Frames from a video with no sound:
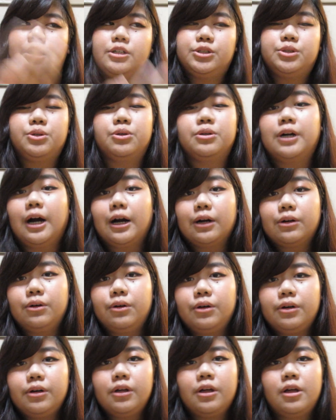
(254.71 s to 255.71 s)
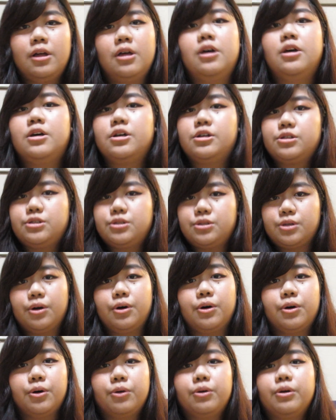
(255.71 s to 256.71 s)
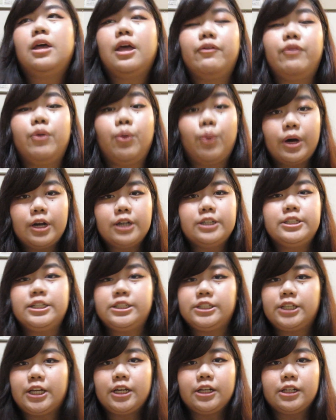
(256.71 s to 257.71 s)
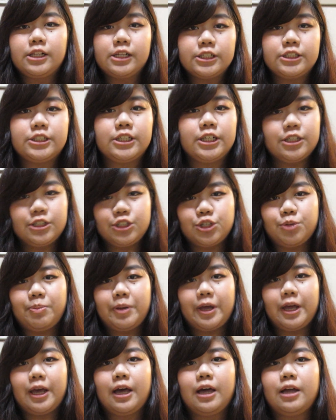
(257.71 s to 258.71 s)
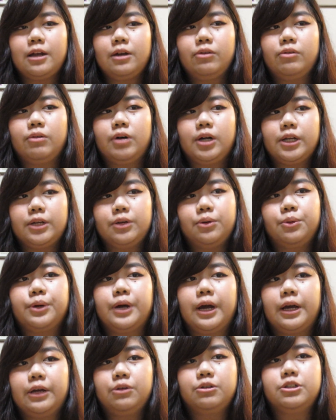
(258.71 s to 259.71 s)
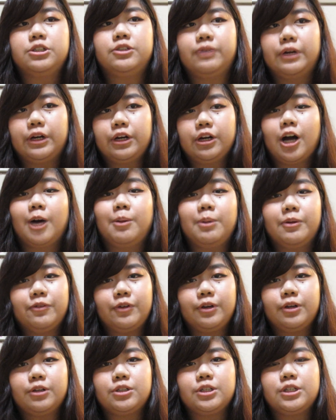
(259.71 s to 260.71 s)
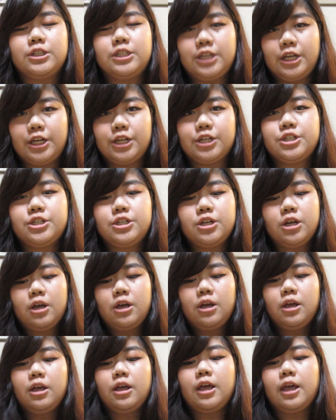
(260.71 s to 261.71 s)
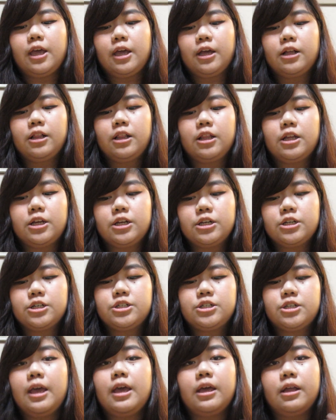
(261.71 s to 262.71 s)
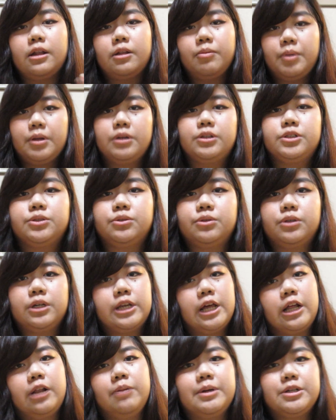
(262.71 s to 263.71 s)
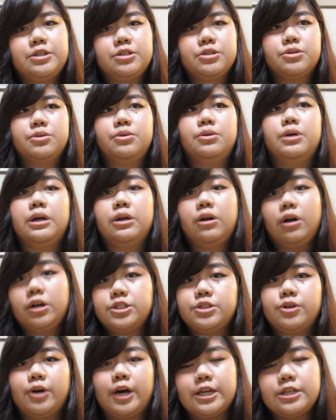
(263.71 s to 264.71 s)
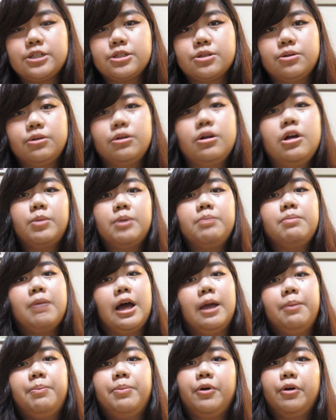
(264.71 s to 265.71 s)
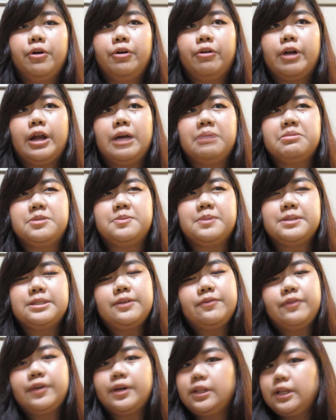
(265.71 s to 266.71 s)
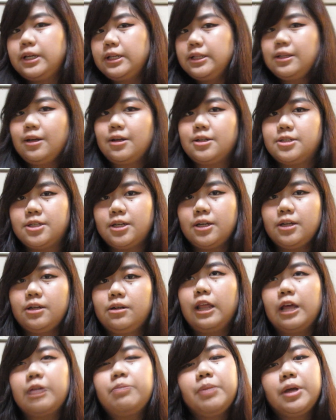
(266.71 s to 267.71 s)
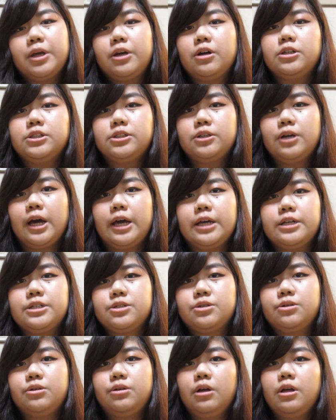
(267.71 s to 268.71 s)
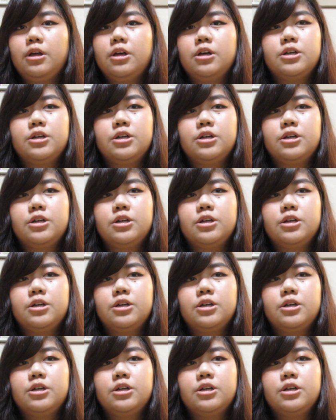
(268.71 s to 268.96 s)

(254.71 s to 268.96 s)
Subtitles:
shogako. So if you want to teach English in Japan, well, in Hokkaido it's very common for you to teach English in middle school and elementary school and also high school, but my program specifically doesn't let me go to high school.